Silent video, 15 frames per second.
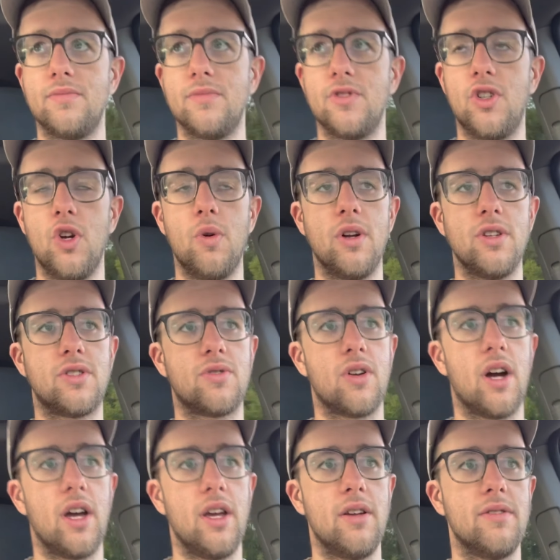Do what's
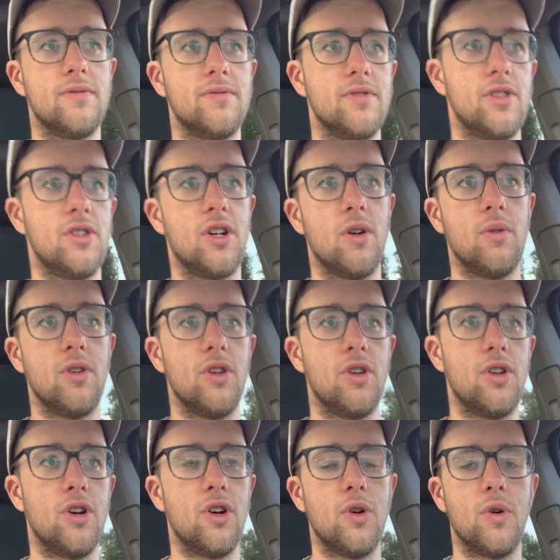right. You
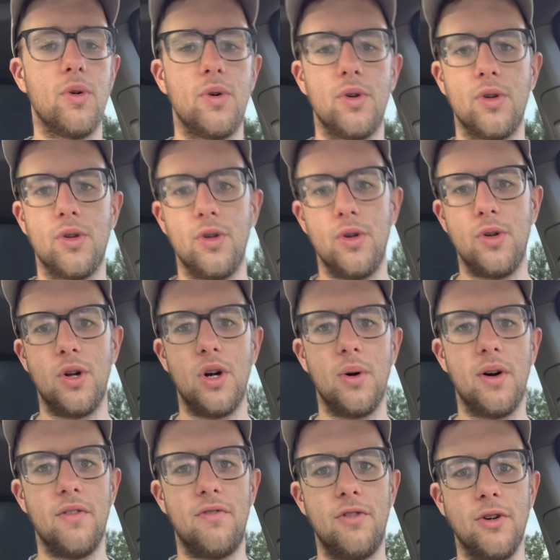know
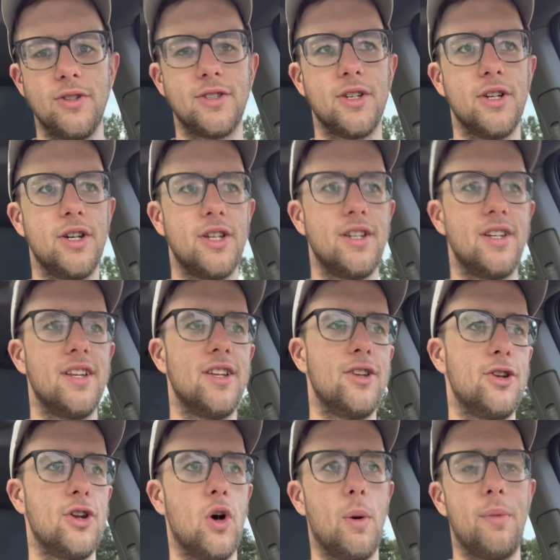what feels good.
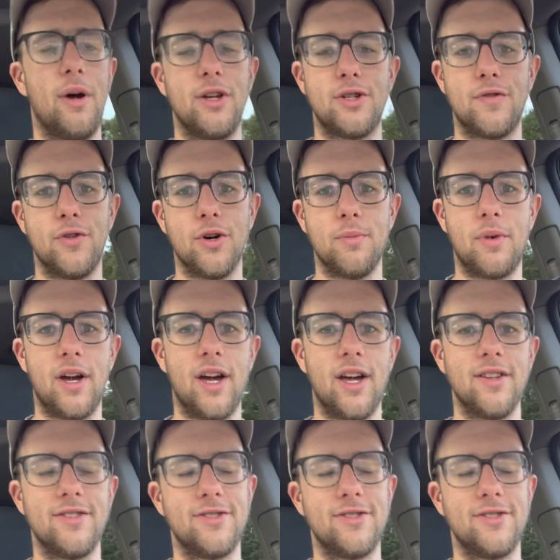You know what makes you feel bad.